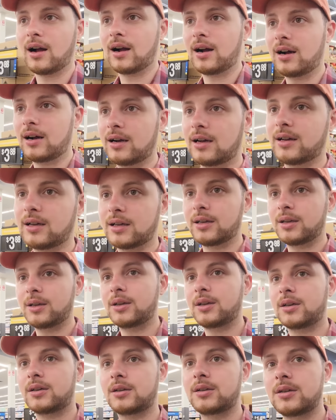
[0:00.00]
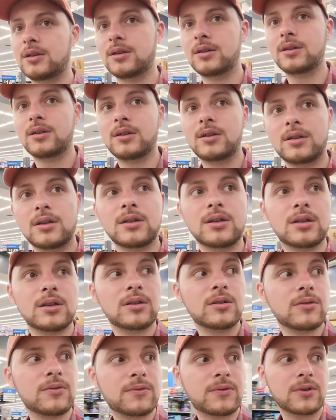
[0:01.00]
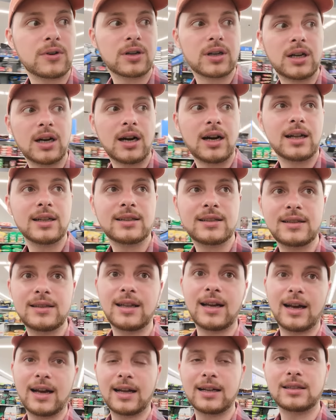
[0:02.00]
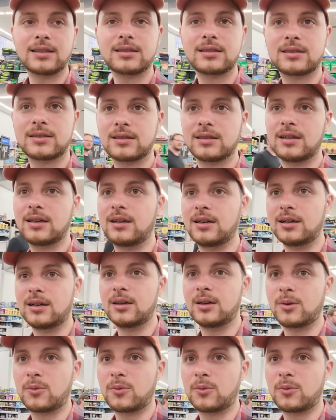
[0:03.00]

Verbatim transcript: I forgot that uh,